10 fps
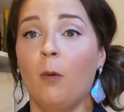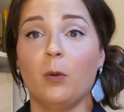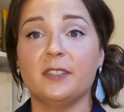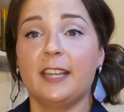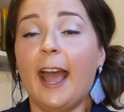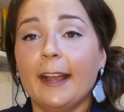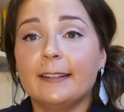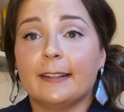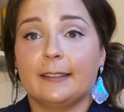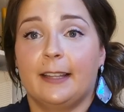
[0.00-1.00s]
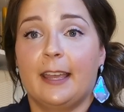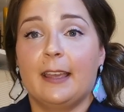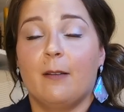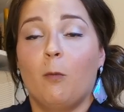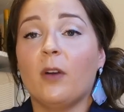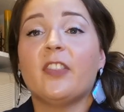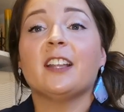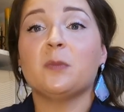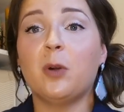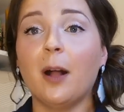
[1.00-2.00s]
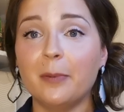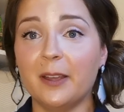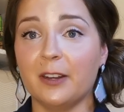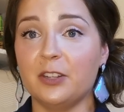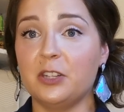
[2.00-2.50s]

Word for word: Well, technically, what that's probably going to